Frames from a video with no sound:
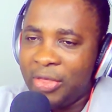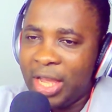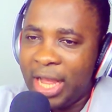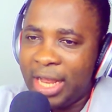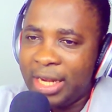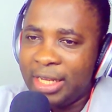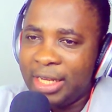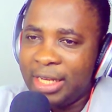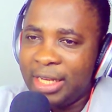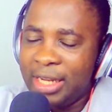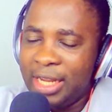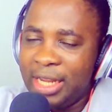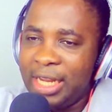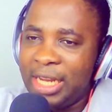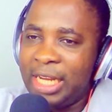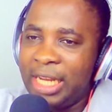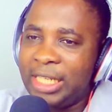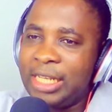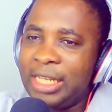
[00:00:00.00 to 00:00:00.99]
that
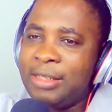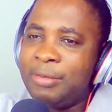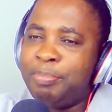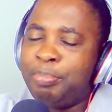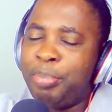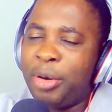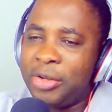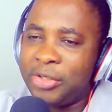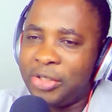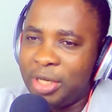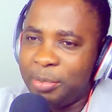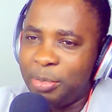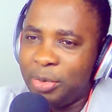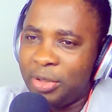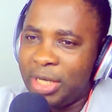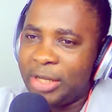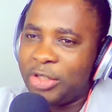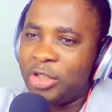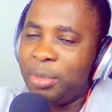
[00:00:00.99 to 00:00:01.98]
it is
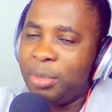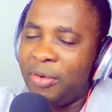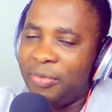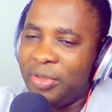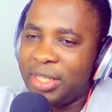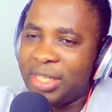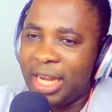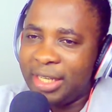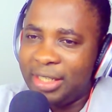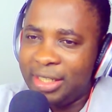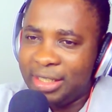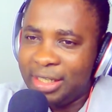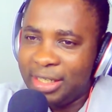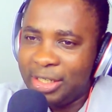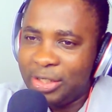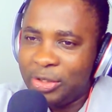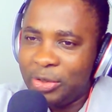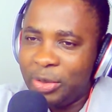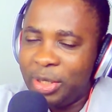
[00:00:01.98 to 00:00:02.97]
possible that some of this
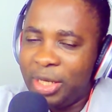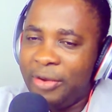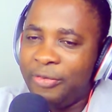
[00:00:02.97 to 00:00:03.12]
agitation,